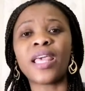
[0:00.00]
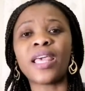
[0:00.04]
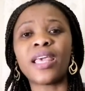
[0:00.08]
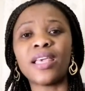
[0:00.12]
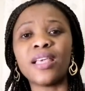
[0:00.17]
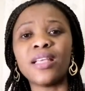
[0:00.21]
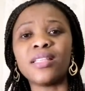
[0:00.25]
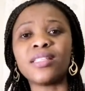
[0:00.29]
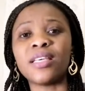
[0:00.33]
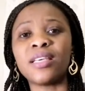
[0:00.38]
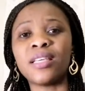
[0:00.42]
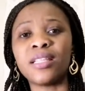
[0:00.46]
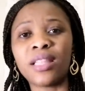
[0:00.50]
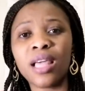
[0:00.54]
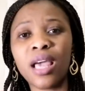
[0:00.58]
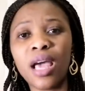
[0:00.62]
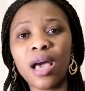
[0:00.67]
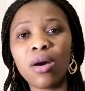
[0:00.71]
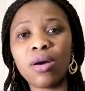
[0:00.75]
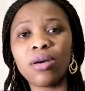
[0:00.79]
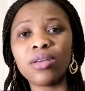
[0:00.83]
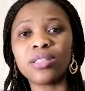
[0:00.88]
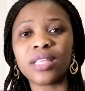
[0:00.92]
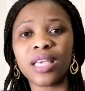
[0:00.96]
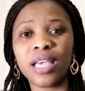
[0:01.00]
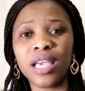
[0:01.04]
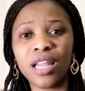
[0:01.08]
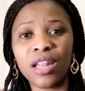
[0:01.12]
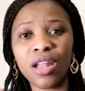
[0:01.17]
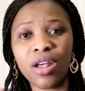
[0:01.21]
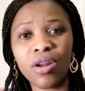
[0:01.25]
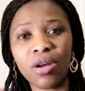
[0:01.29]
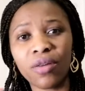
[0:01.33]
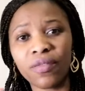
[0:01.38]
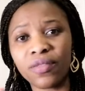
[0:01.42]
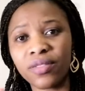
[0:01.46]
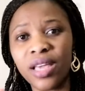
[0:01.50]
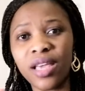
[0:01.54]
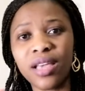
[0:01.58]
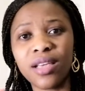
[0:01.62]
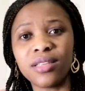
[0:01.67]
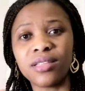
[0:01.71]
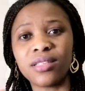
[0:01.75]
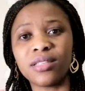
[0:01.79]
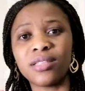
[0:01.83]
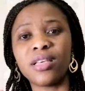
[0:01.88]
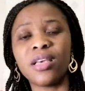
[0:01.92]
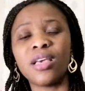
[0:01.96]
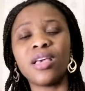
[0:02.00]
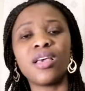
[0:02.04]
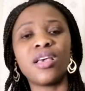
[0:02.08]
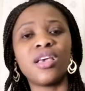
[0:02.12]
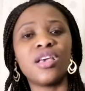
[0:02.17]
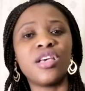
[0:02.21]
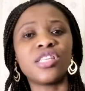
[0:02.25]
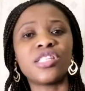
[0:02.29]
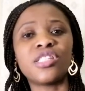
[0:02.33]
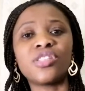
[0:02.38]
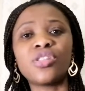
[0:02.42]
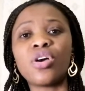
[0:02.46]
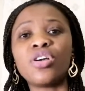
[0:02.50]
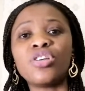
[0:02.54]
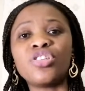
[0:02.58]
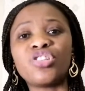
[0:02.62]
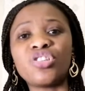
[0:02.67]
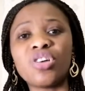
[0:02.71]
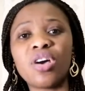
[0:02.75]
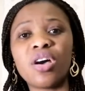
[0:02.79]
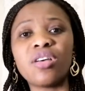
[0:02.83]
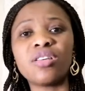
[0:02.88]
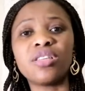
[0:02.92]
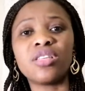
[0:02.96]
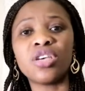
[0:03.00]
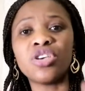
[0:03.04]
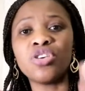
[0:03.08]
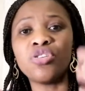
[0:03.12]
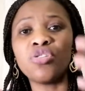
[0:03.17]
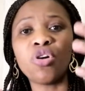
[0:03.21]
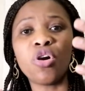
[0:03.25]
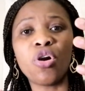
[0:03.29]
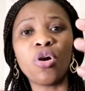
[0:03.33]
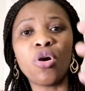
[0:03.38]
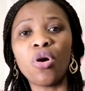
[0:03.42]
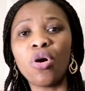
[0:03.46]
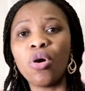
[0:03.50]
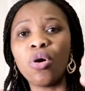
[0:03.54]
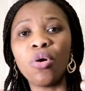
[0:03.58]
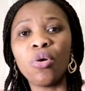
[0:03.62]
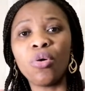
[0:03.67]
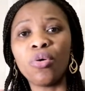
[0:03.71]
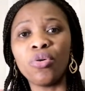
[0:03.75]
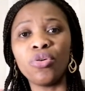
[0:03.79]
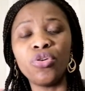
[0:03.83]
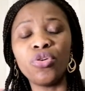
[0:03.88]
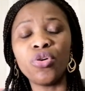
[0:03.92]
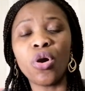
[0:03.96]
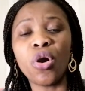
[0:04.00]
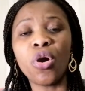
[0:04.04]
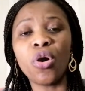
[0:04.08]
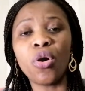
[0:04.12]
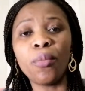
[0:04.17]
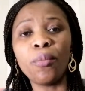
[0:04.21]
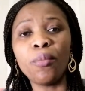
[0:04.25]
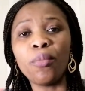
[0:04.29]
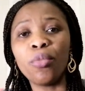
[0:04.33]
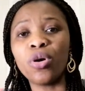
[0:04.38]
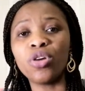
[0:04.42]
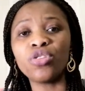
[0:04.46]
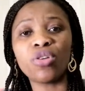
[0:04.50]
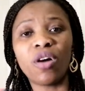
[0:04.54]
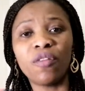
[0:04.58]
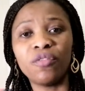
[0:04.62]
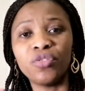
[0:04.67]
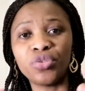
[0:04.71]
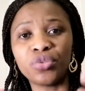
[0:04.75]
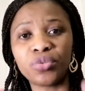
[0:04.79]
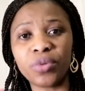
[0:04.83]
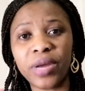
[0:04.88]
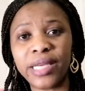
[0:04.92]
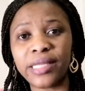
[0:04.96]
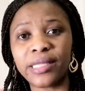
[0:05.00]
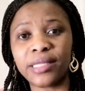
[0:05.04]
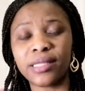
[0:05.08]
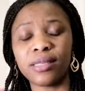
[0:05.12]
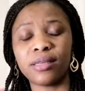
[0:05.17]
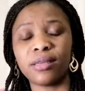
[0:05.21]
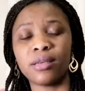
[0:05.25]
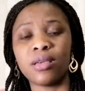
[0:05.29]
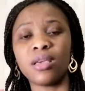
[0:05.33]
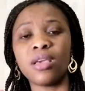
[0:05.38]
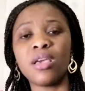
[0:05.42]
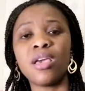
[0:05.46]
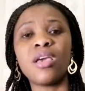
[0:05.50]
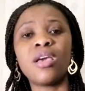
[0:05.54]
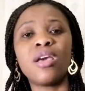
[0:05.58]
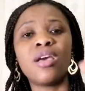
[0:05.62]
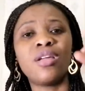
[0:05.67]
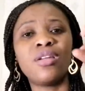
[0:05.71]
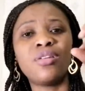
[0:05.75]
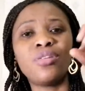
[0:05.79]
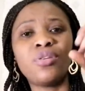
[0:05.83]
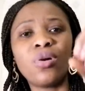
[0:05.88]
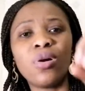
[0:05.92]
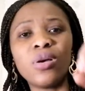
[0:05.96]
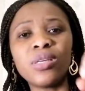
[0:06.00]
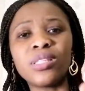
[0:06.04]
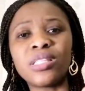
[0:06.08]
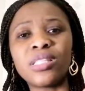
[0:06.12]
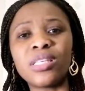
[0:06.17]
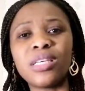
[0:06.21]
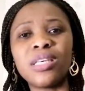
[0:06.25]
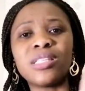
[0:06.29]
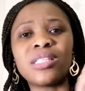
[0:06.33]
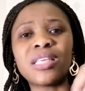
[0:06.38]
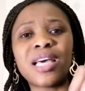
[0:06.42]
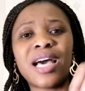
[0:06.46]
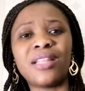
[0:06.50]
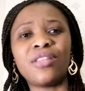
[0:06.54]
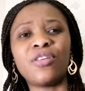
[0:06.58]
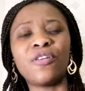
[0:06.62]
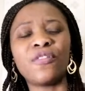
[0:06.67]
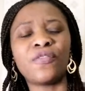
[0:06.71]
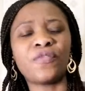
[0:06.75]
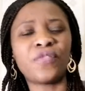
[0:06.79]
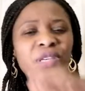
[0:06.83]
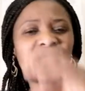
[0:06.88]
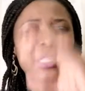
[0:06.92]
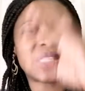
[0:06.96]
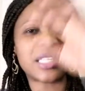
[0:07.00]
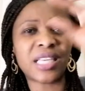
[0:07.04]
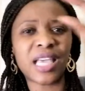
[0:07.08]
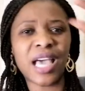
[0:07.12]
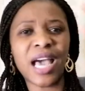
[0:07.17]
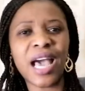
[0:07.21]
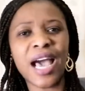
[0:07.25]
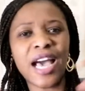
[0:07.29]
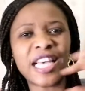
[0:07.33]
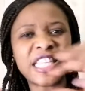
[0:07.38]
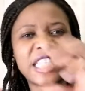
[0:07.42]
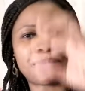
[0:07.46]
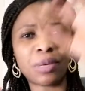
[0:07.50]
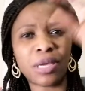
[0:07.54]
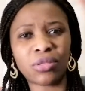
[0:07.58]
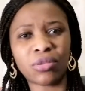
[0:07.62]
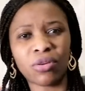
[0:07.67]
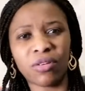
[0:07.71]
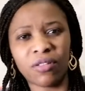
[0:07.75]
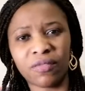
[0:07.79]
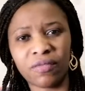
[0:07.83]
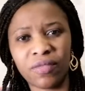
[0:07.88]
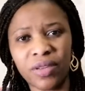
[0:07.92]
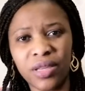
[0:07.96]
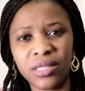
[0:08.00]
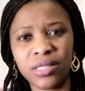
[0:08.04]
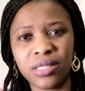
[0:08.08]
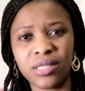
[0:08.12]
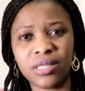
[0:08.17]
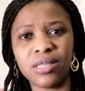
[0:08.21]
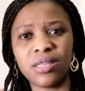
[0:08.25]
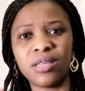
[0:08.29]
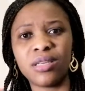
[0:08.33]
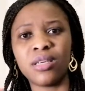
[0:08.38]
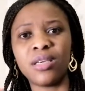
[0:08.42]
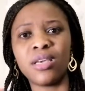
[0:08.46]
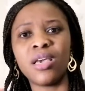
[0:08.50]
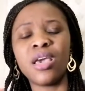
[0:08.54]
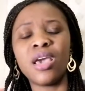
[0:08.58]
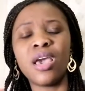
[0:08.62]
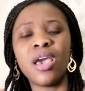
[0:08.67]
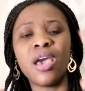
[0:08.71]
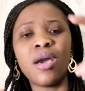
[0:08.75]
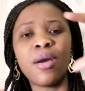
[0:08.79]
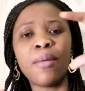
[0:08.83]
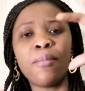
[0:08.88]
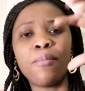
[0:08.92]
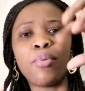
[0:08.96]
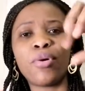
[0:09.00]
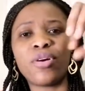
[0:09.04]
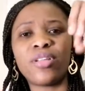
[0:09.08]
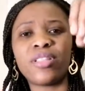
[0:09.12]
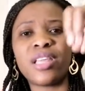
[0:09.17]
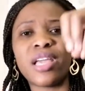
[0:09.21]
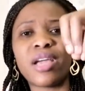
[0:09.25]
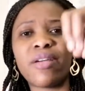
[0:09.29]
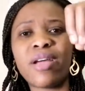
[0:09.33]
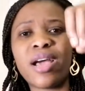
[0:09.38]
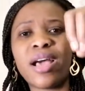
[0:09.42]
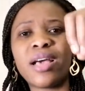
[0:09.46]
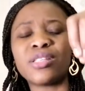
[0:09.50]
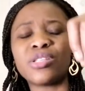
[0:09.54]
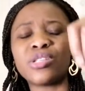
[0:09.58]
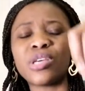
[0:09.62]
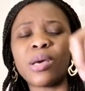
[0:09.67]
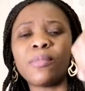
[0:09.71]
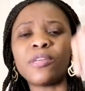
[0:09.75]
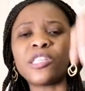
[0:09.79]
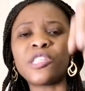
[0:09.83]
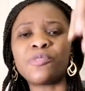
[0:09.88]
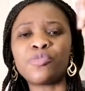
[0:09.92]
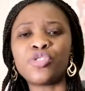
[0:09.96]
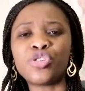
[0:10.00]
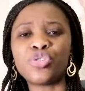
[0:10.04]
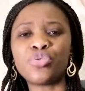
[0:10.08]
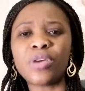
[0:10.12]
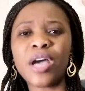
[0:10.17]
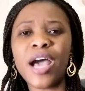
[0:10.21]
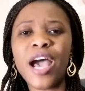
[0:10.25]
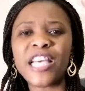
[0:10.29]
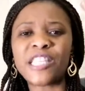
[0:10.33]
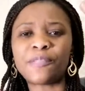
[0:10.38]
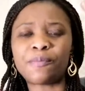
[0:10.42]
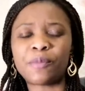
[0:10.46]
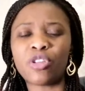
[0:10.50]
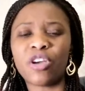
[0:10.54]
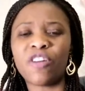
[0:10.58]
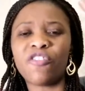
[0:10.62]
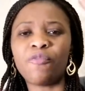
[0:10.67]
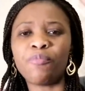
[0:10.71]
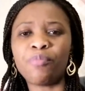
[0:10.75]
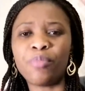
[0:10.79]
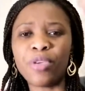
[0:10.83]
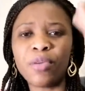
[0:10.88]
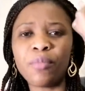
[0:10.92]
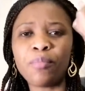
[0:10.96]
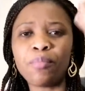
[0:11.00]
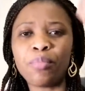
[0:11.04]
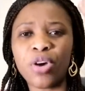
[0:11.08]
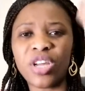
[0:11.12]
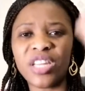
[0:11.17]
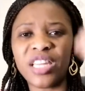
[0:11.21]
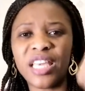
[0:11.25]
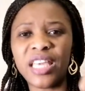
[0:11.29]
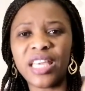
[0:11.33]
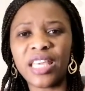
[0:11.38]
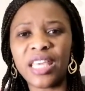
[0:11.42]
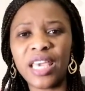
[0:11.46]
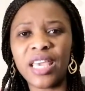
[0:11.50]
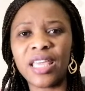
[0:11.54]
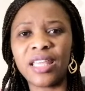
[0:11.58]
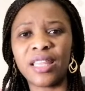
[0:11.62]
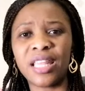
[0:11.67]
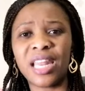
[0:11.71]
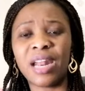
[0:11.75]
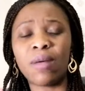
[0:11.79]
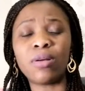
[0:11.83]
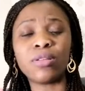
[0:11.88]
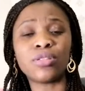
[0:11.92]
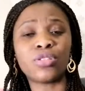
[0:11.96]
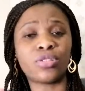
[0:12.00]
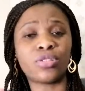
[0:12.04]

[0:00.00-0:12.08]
It entails a lot of things. It's not just your mode of dressing. Those things are the physical aspect of it. But there are some spiritual aspects of being born again that I want